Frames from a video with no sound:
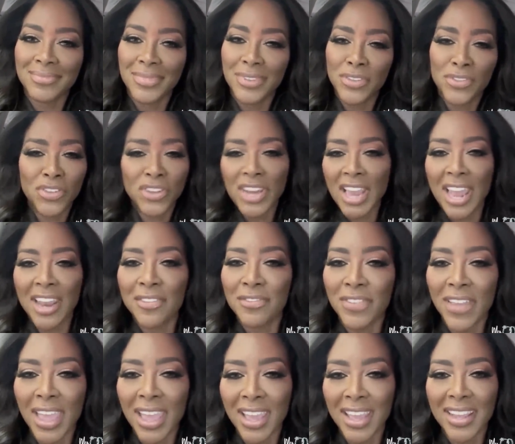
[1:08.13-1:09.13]
if you're not a
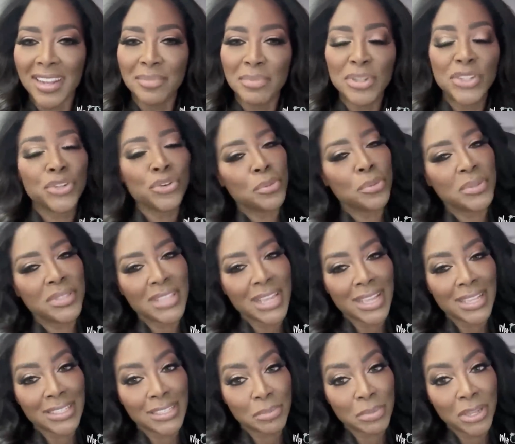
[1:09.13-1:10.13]
fan, but you're
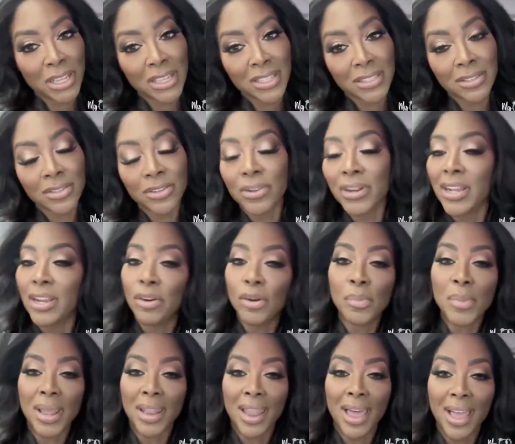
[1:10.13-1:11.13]
obsessed because you're here
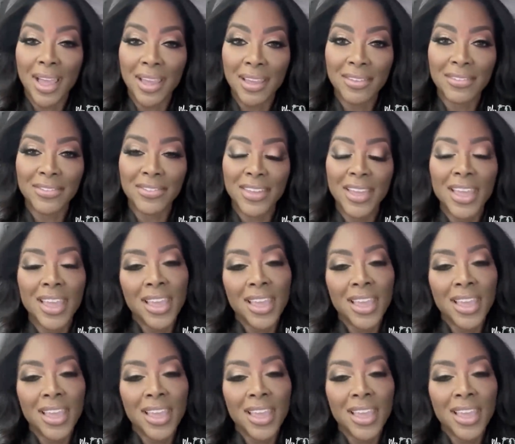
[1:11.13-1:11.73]
on my live.